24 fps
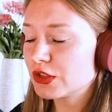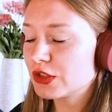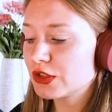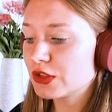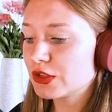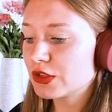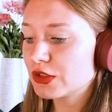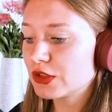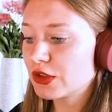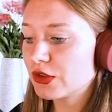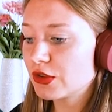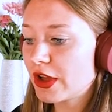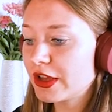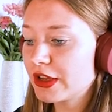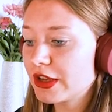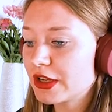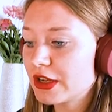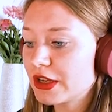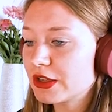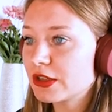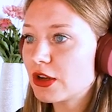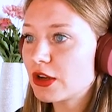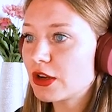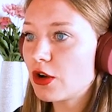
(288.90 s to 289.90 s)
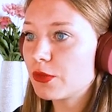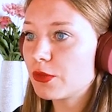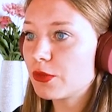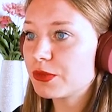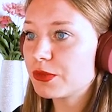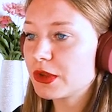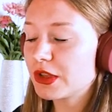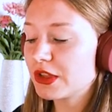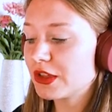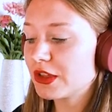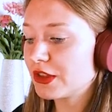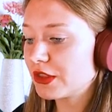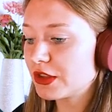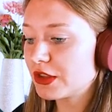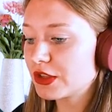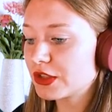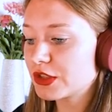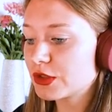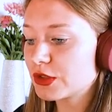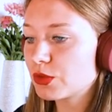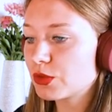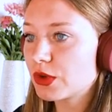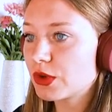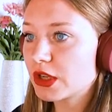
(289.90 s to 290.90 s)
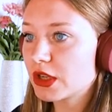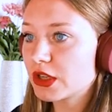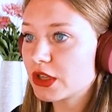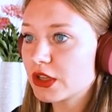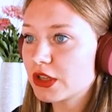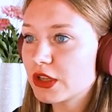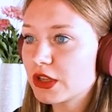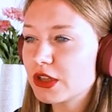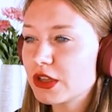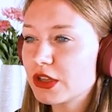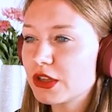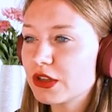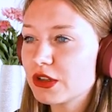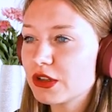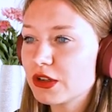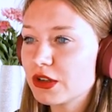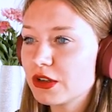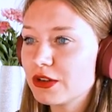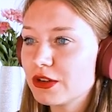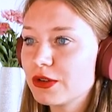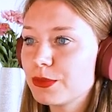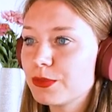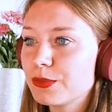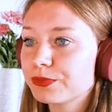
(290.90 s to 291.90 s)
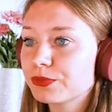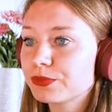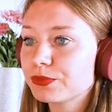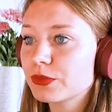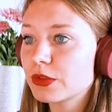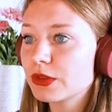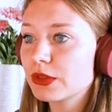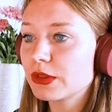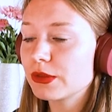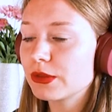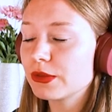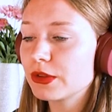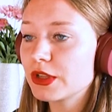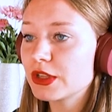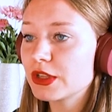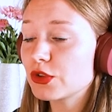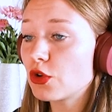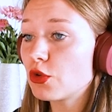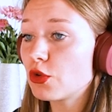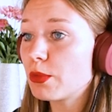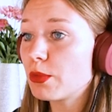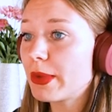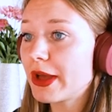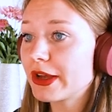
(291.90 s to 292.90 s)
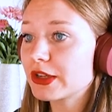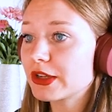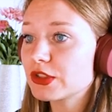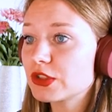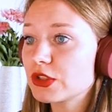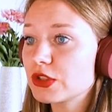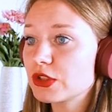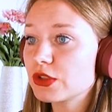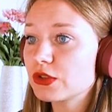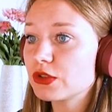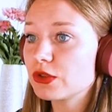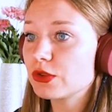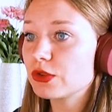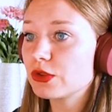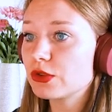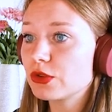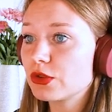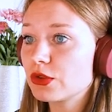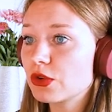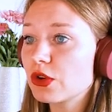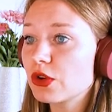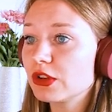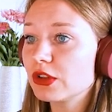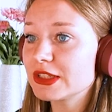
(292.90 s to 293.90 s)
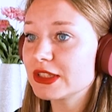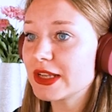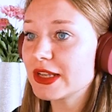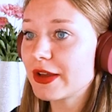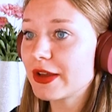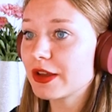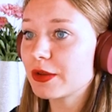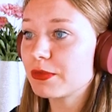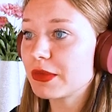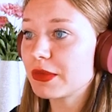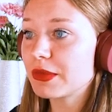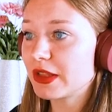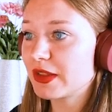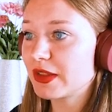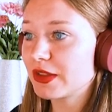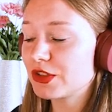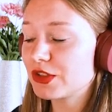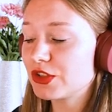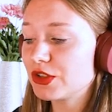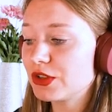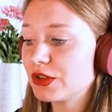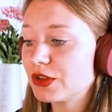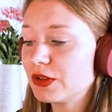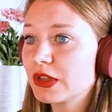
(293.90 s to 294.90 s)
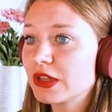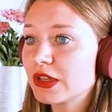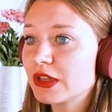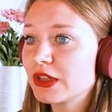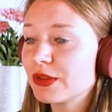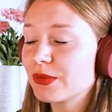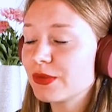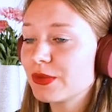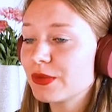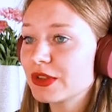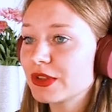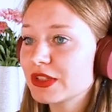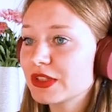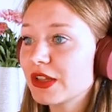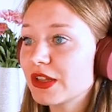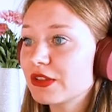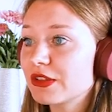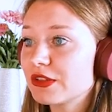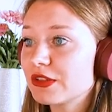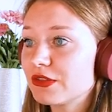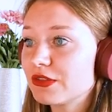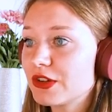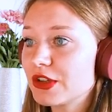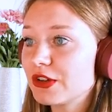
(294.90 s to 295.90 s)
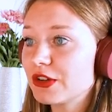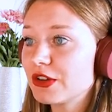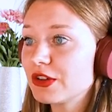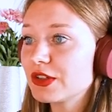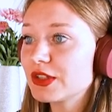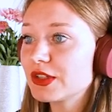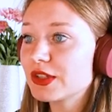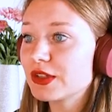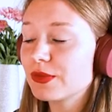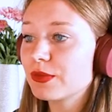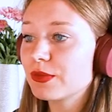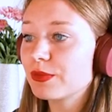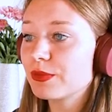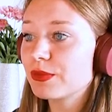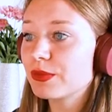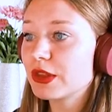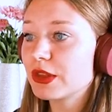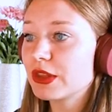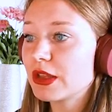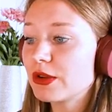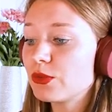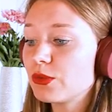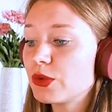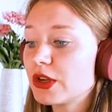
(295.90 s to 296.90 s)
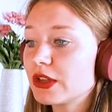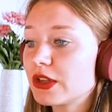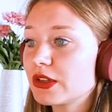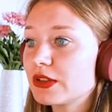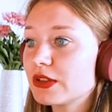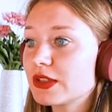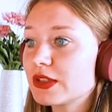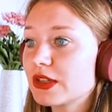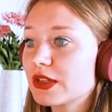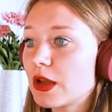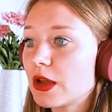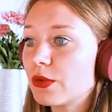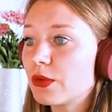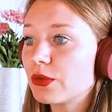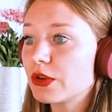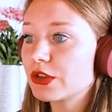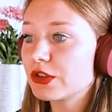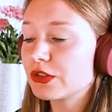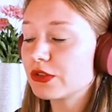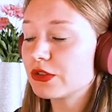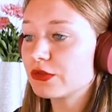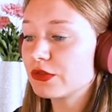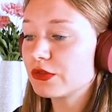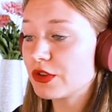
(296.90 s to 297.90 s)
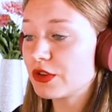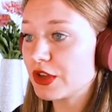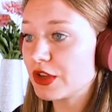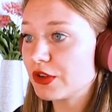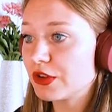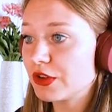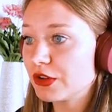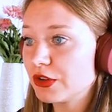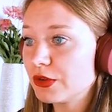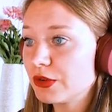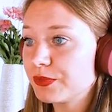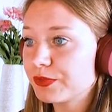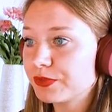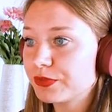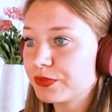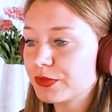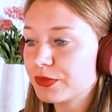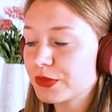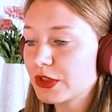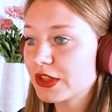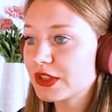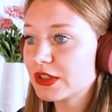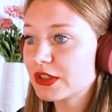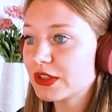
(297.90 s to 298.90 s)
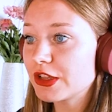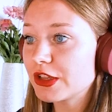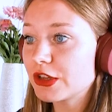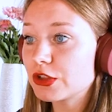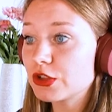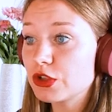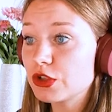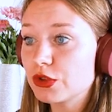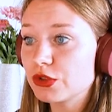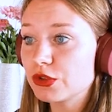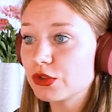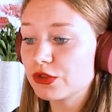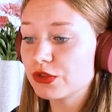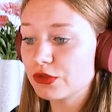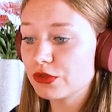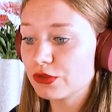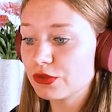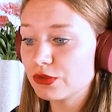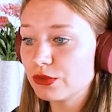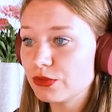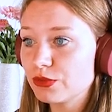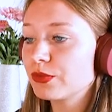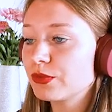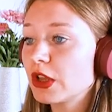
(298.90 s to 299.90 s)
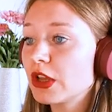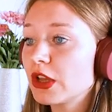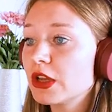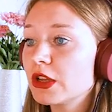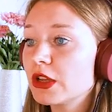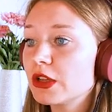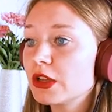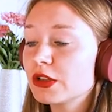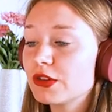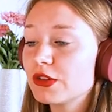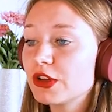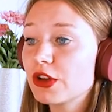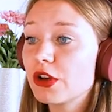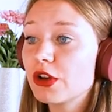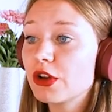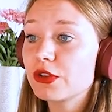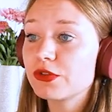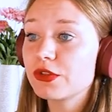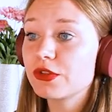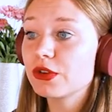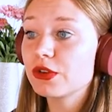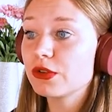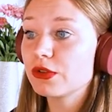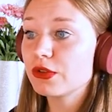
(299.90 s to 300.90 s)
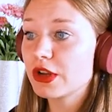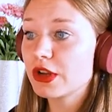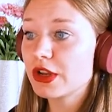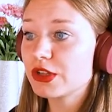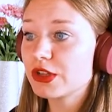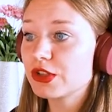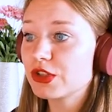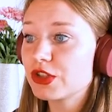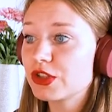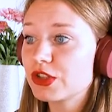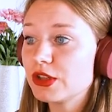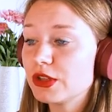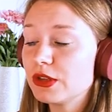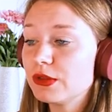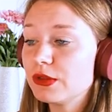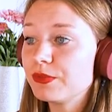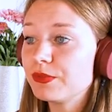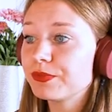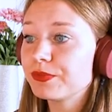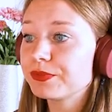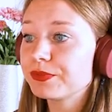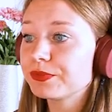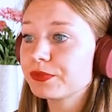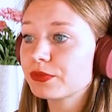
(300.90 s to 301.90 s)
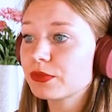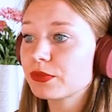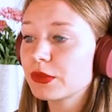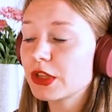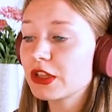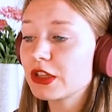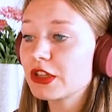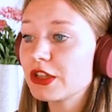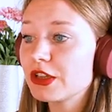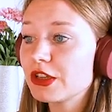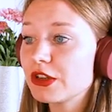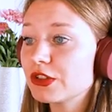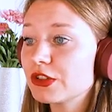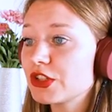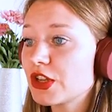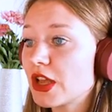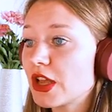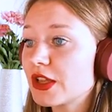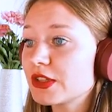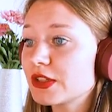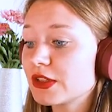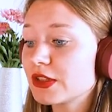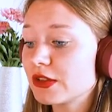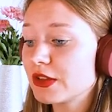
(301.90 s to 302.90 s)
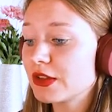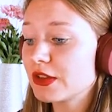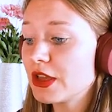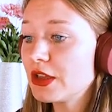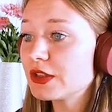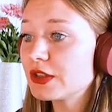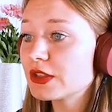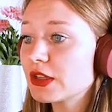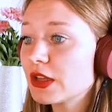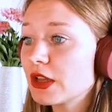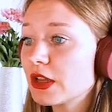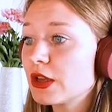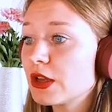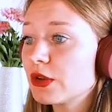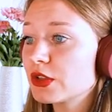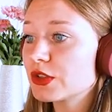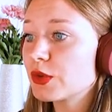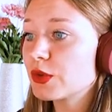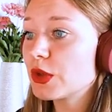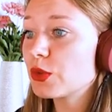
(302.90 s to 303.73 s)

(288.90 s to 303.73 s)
So I can copy this one here. And let's go back to Google Tag Manager. Let's click triggers. And now we can set up our trigger. So let's click new. trigger configuration, and here it just links because we